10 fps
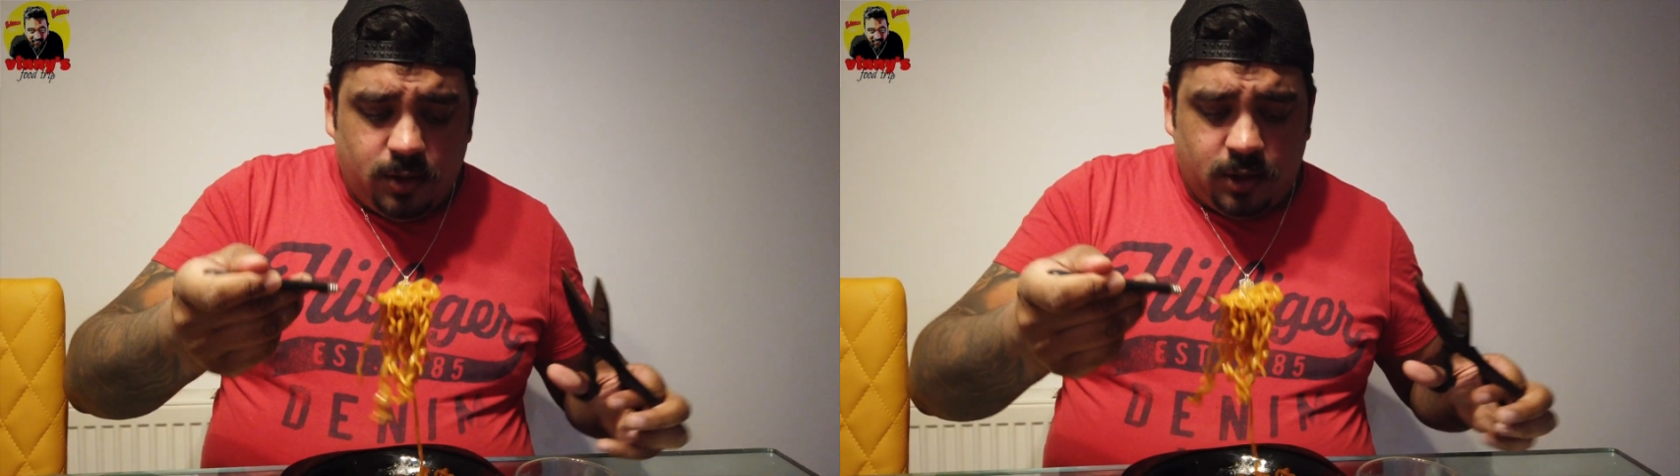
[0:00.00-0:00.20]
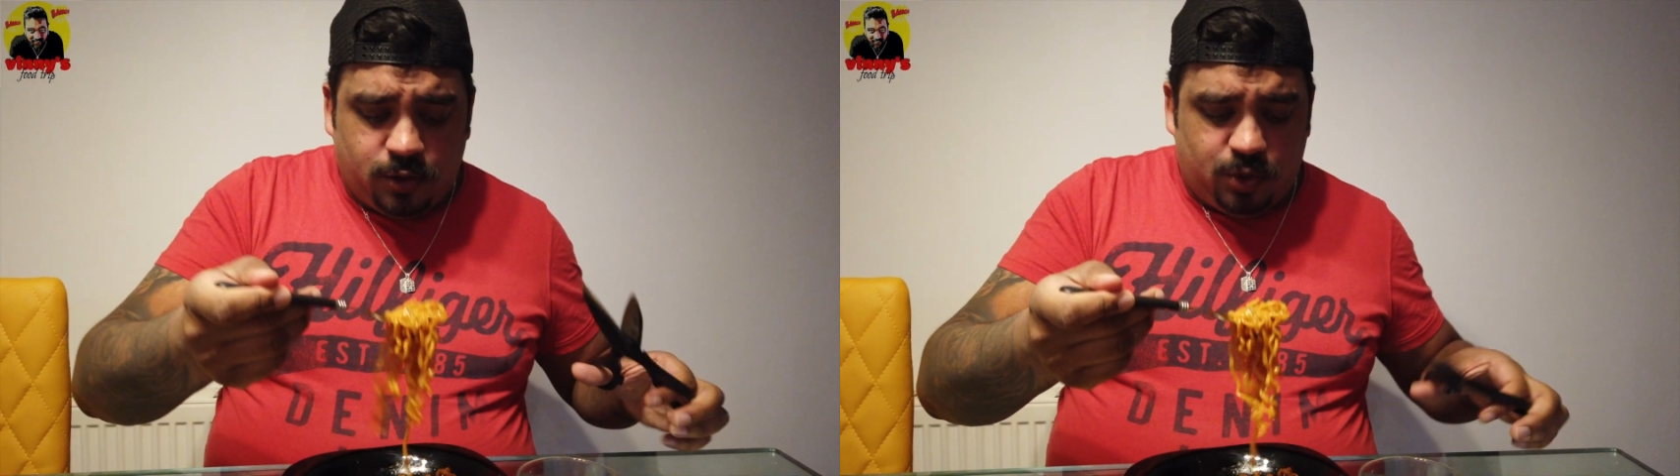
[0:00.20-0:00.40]

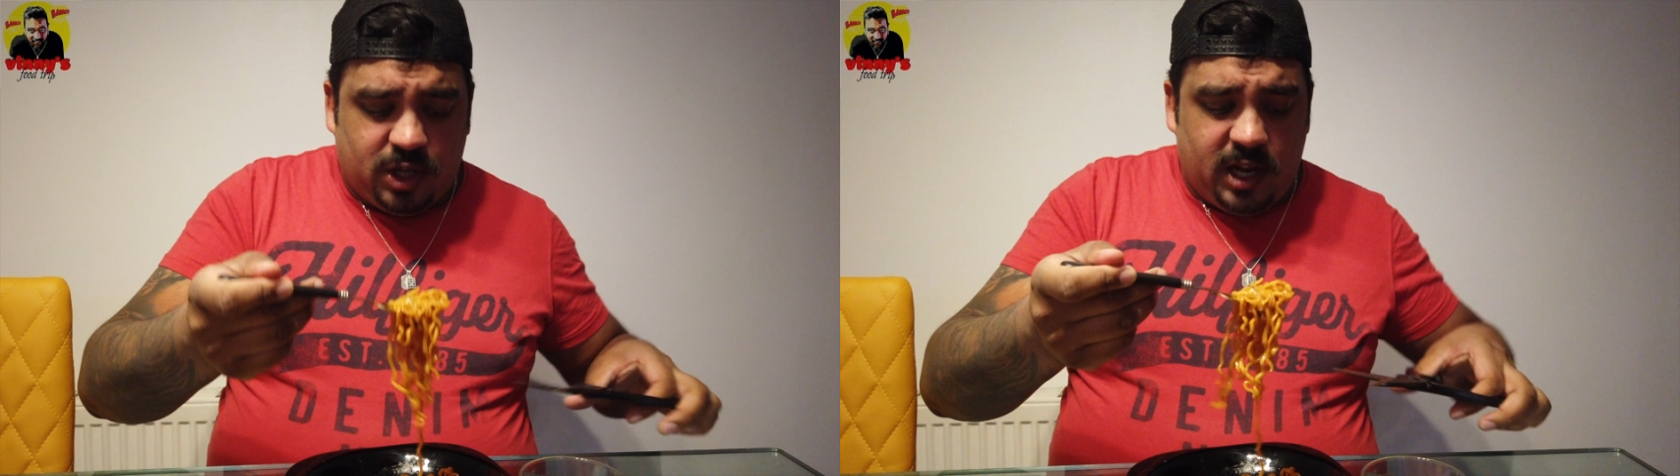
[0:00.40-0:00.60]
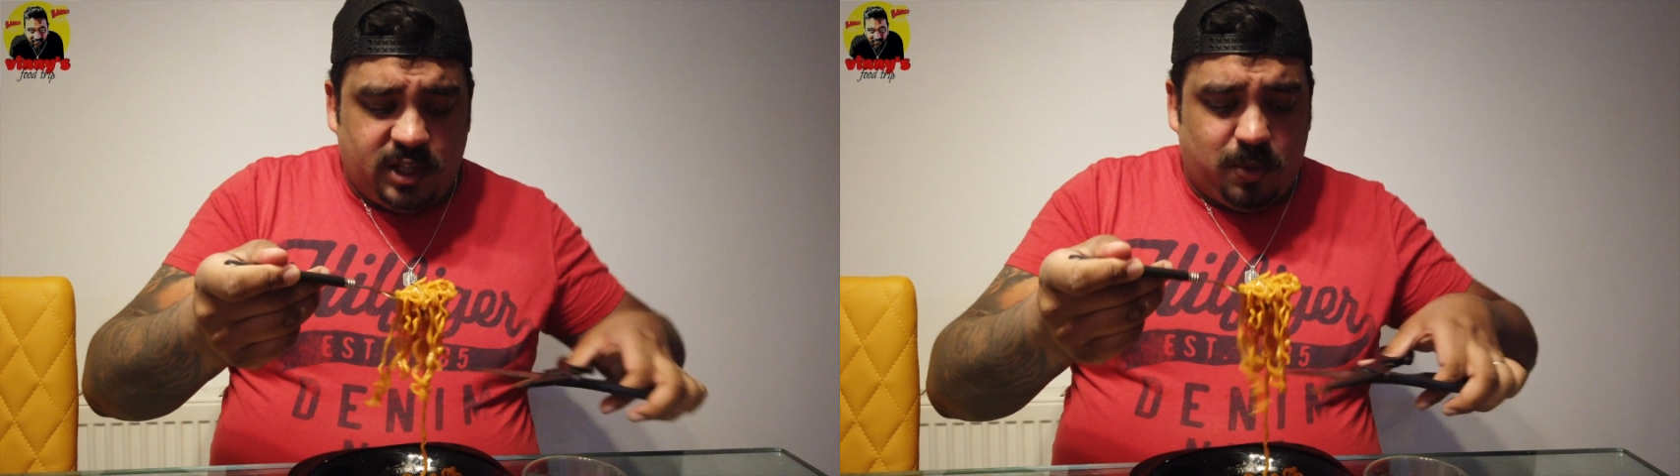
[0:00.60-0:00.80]
just to
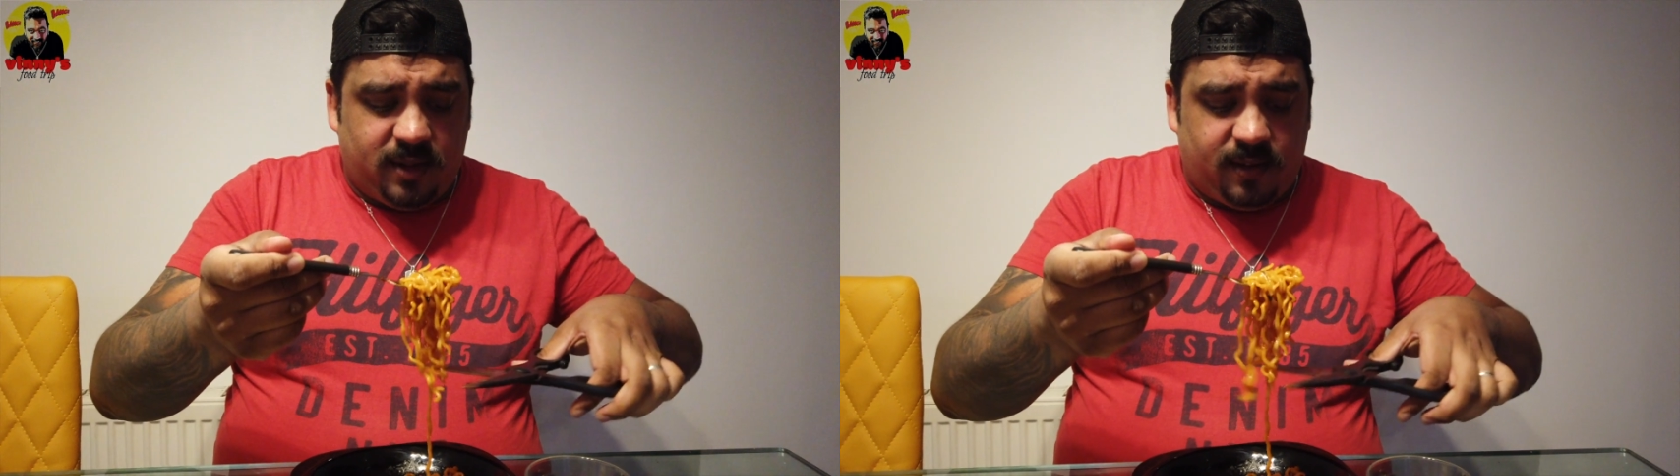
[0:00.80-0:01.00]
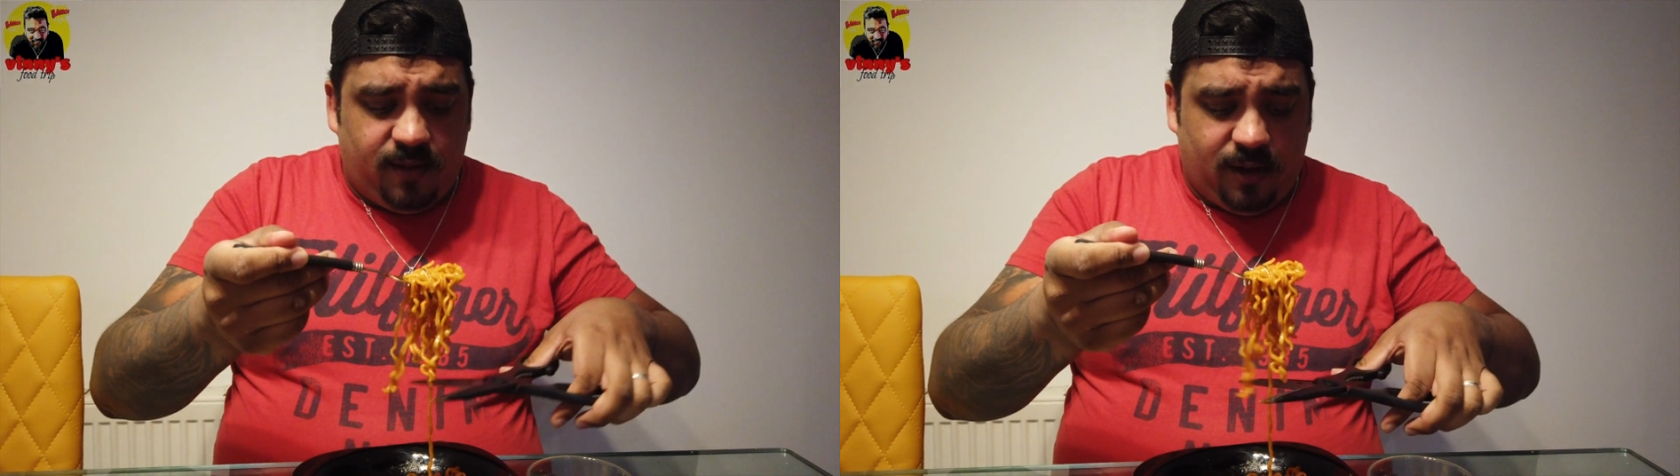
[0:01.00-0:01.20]
challenge
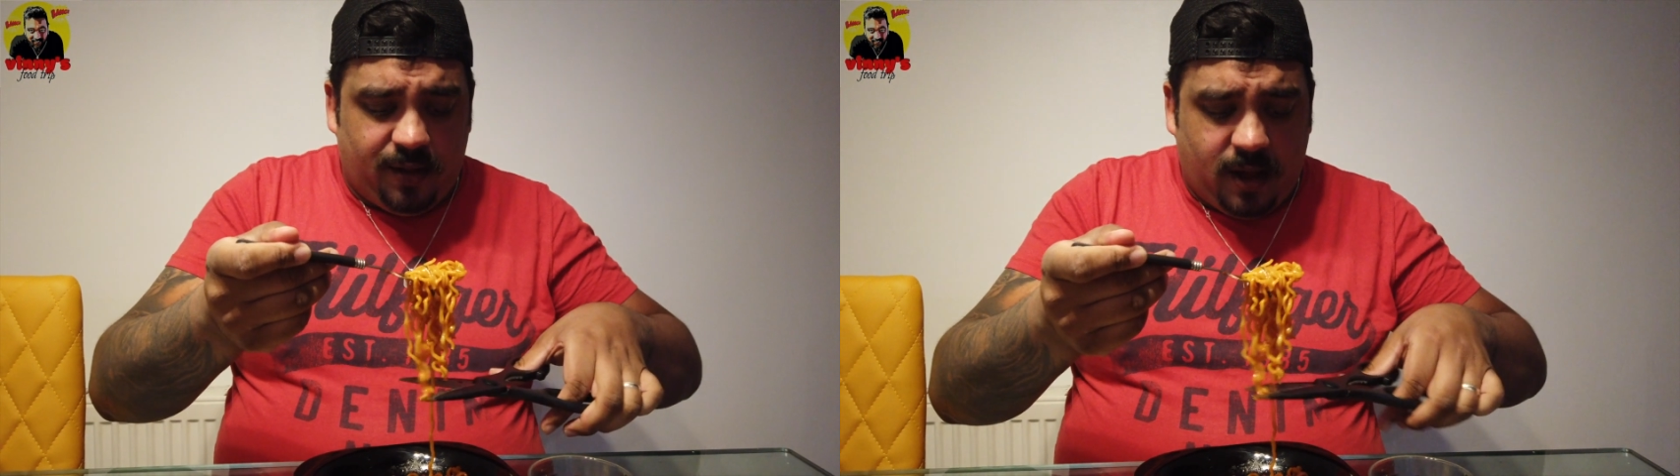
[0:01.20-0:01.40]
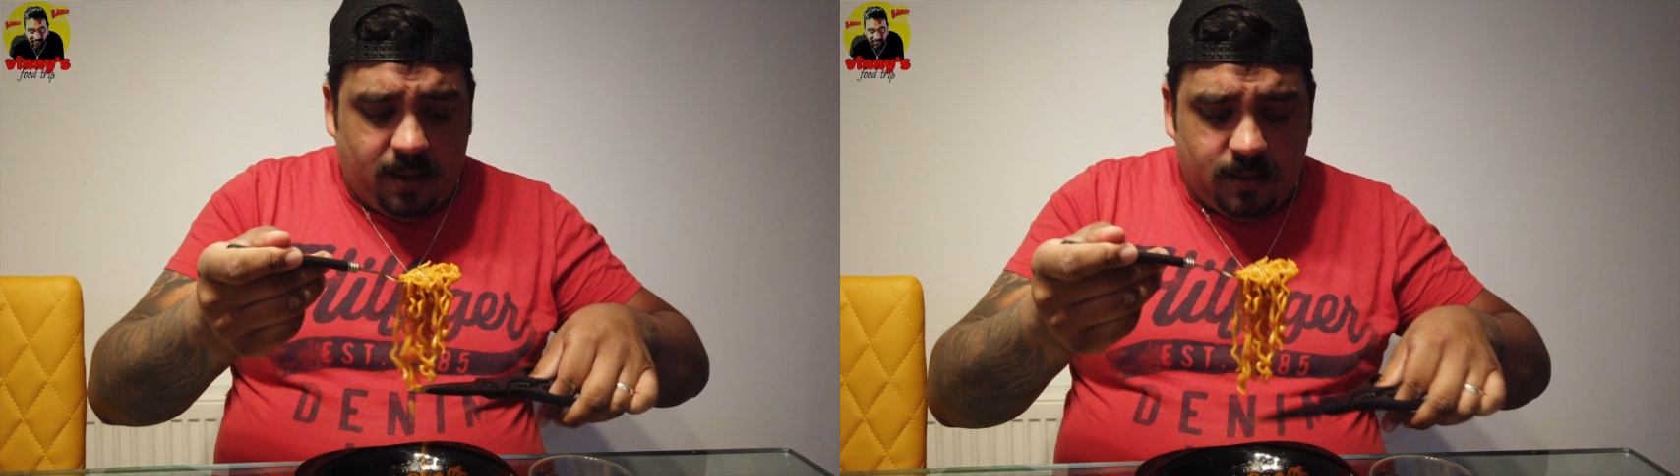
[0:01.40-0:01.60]
myself
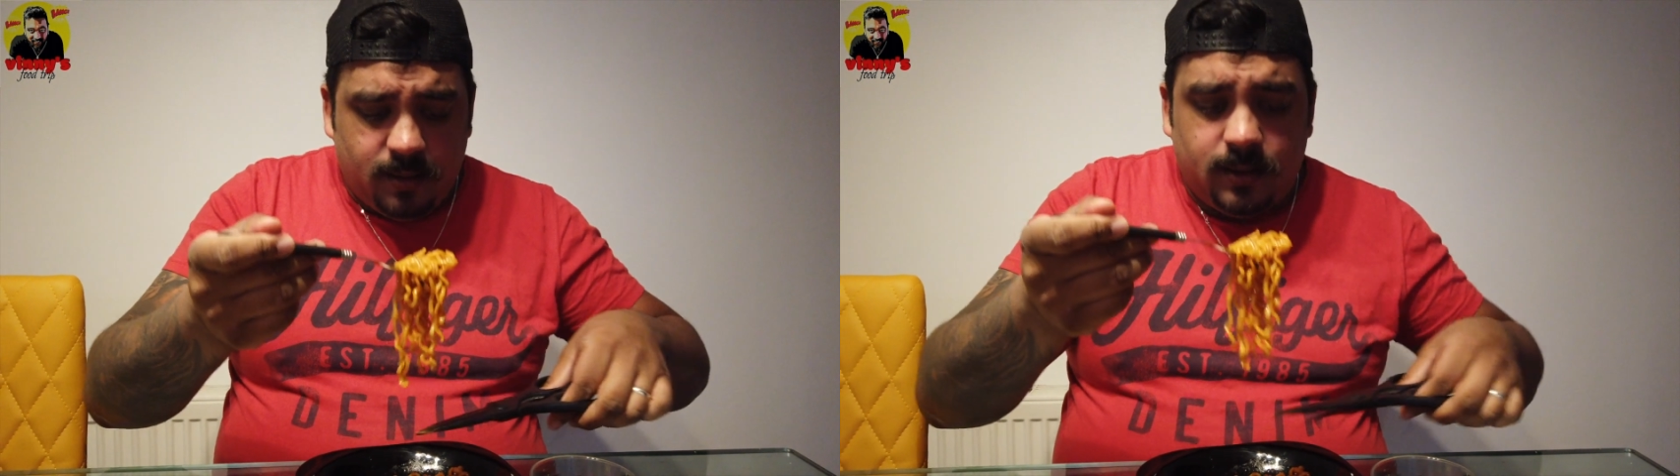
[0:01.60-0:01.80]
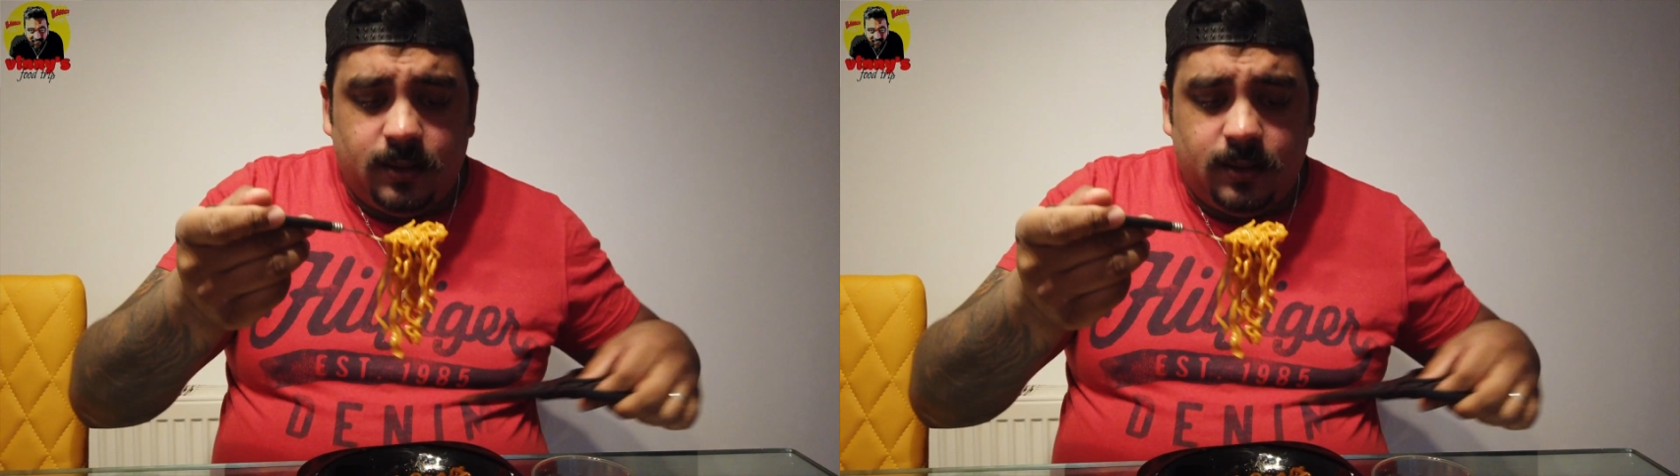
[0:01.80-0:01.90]
like that.